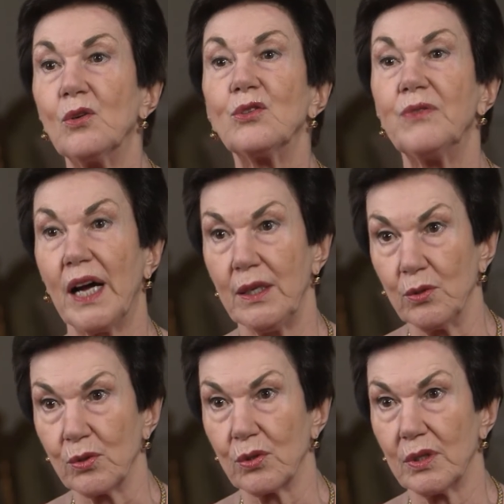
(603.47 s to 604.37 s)
those
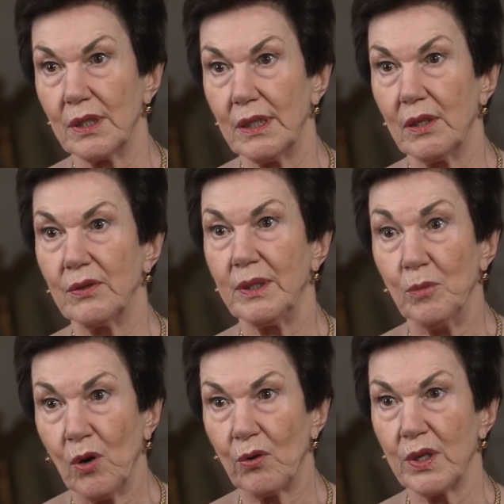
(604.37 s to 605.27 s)
values,
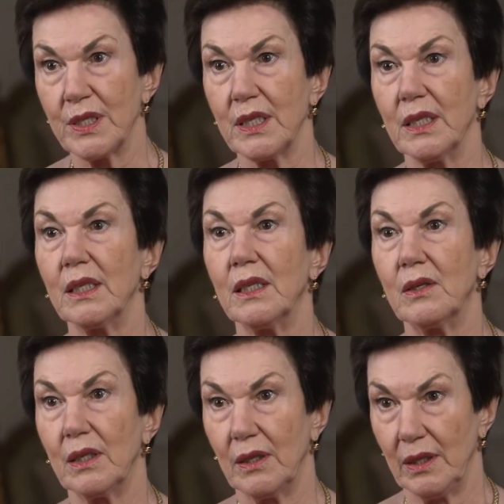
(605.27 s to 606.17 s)
democracy,
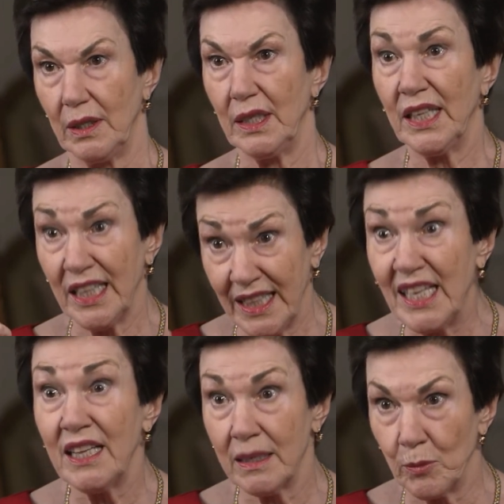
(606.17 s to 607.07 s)

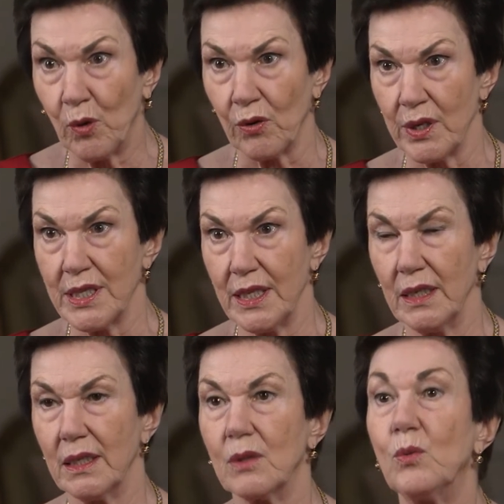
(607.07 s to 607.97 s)
the democracy,
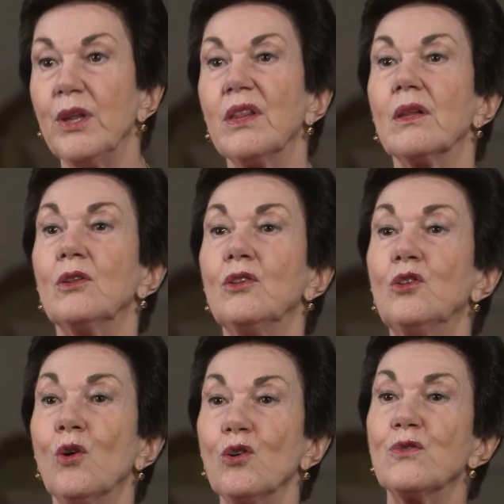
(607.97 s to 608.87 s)
with
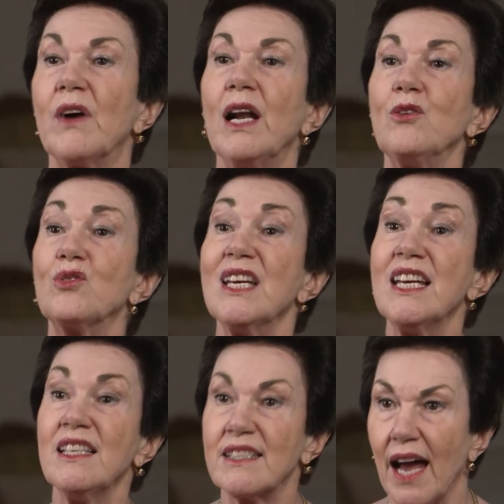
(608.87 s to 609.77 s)
those values
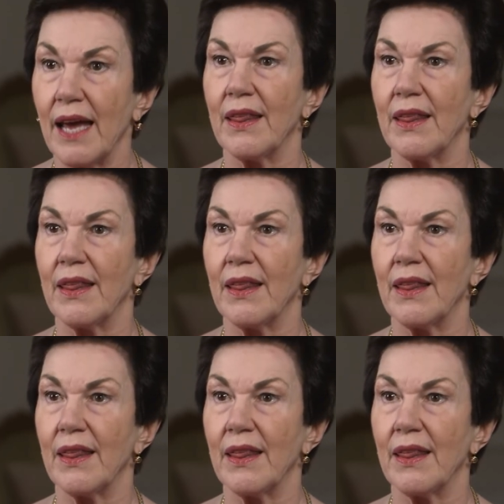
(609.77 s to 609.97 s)
inside